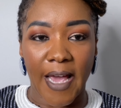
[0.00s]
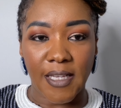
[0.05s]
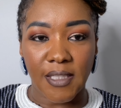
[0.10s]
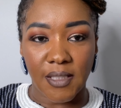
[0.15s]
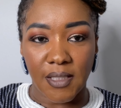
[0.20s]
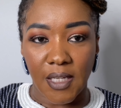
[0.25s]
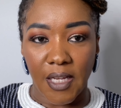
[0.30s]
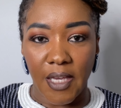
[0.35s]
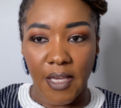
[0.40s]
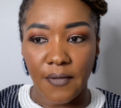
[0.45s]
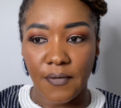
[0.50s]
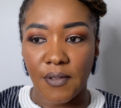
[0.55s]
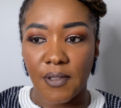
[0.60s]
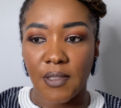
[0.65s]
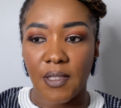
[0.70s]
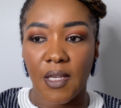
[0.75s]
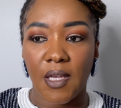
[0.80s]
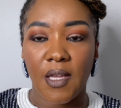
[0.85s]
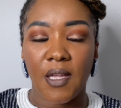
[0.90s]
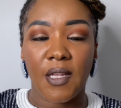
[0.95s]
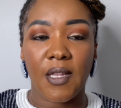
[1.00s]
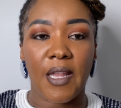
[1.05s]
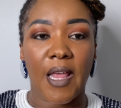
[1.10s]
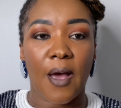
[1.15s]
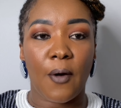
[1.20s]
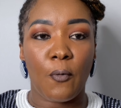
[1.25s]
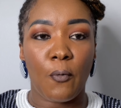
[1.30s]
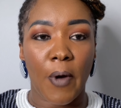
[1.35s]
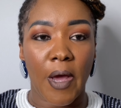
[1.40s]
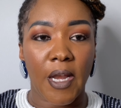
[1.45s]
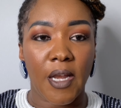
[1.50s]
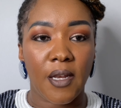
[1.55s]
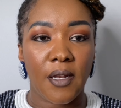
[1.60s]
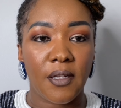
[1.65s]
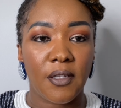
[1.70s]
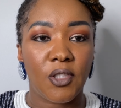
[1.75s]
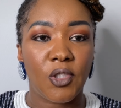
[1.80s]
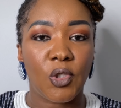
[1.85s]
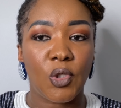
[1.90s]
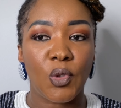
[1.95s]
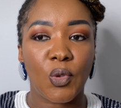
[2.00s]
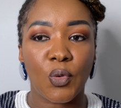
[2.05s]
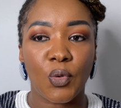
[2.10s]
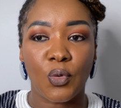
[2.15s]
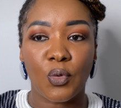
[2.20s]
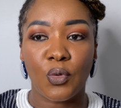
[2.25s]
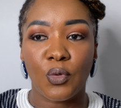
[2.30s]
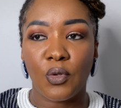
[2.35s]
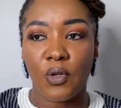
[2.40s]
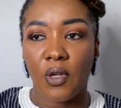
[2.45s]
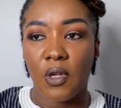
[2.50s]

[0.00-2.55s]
slaves that went to